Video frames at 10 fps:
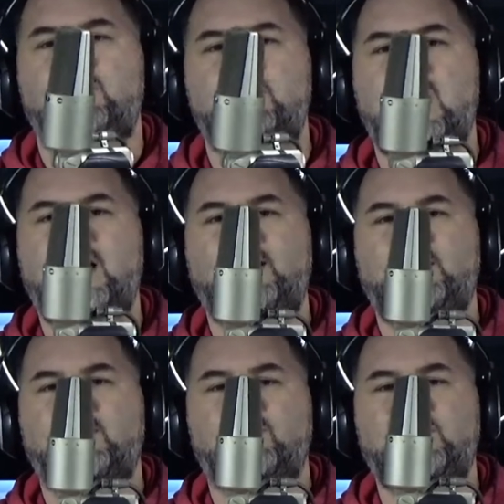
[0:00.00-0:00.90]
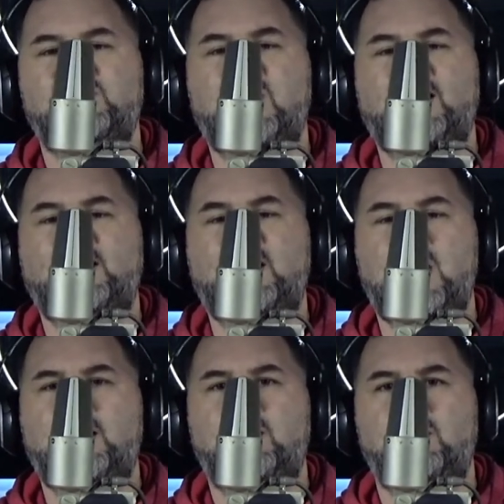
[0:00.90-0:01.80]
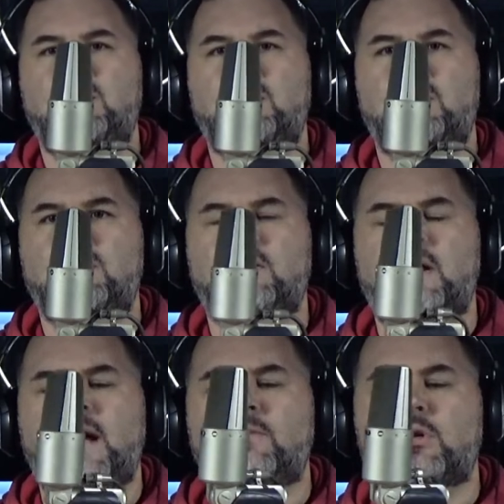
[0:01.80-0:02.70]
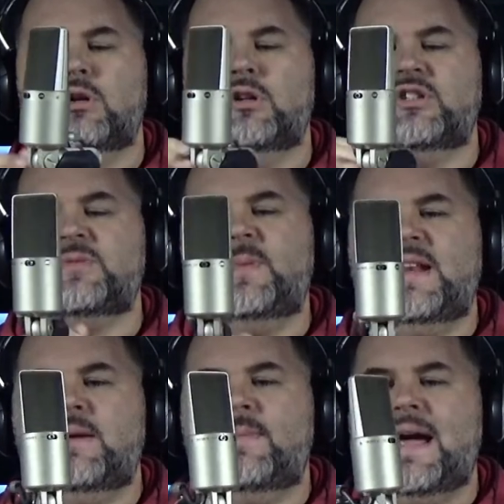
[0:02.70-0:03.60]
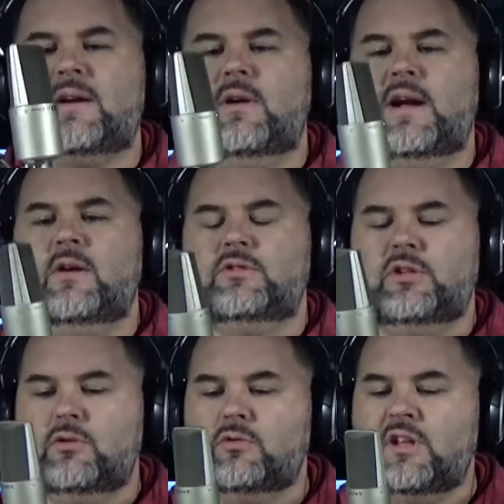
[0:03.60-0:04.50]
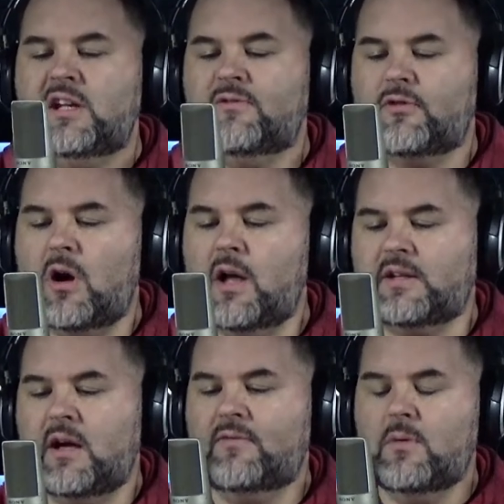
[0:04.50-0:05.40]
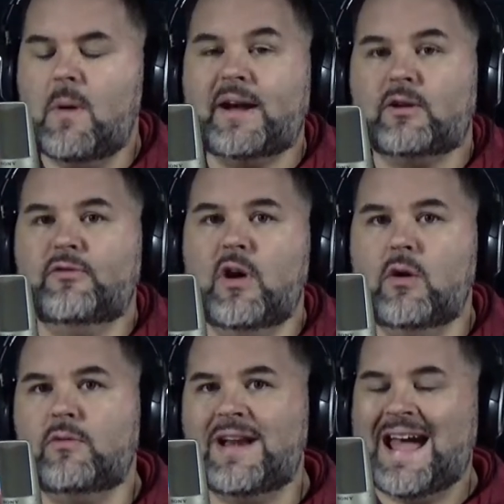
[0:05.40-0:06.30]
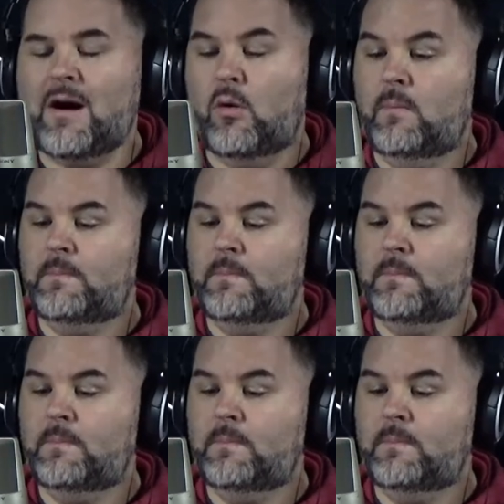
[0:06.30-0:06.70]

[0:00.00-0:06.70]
ninety degrees yet again, and we're going to spin it back around to the front of the microphone. Now,